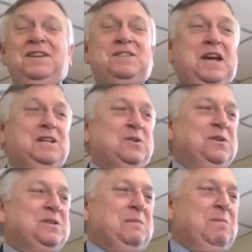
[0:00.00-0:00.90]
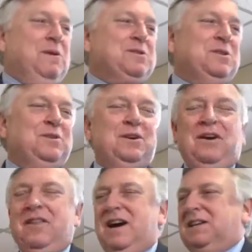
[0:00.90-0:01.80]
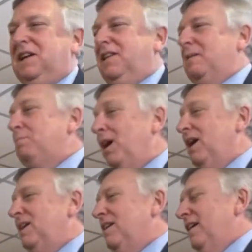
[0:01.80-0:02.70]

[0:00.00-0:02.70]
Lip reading: dangerous and personal and all that kind of thing. But